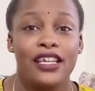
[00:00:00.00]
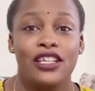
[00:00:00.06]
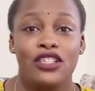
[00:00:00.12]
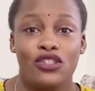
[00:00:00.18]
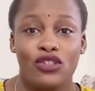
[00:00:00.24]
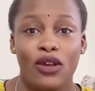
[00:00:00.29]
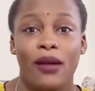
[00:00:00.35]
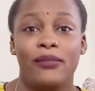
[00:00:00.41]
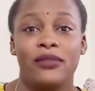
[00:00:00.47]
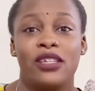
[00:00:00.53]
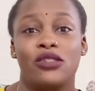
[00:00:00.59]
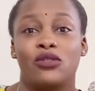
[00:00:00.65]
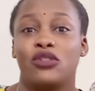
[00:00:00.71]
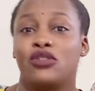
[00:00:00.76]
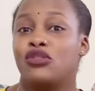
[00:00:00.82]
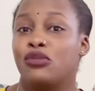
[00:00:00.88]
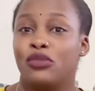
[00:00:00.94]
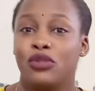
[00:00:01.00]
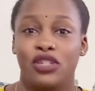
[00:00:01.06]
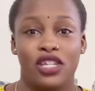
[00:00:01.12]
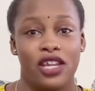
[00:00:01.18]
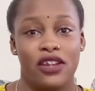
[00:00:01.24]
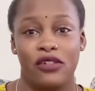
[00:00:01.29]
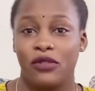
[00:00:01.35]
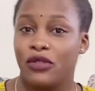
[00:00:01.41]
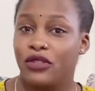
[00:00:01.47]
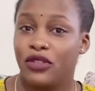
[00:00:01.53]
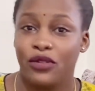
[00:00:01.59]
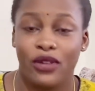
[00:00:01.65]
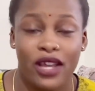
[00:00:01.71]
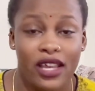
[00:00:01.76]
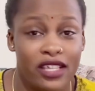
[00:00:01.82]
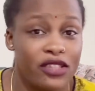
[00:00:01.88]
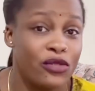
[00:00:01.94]
So I'm just going to be sharing with you
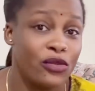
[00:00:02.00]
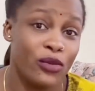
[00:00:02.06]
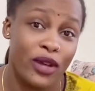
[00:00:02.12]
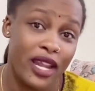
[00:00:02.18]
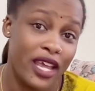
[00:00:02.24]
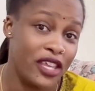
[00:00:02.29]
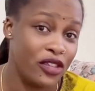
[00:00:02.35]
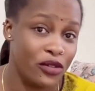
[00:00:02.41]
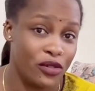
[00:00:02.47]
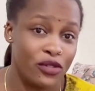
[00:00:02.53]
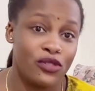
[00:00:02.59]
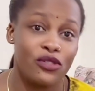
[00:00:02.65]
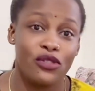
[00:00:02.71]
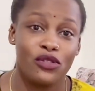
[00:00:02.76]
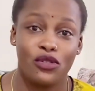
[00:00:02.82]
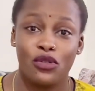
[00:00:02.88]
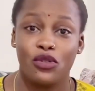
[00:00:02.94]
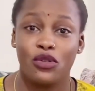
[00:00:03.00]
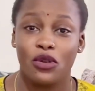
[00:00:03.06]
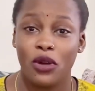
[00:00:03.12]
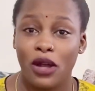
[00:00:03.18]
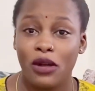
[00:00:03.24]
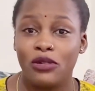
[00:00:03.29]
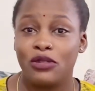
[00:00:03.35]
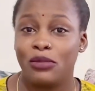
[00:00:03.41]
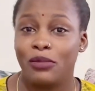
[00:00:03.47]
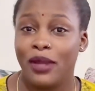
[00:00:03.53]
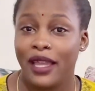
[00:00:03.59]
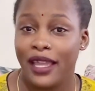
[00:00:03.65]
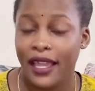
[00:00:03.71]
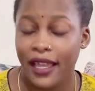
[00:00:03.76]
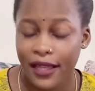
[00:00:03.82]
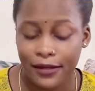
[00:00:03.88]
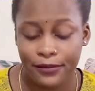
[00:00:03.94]
guys what I use to grow out my
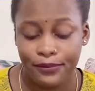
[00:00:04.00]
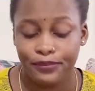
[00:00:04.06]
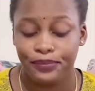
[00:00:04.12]
hair.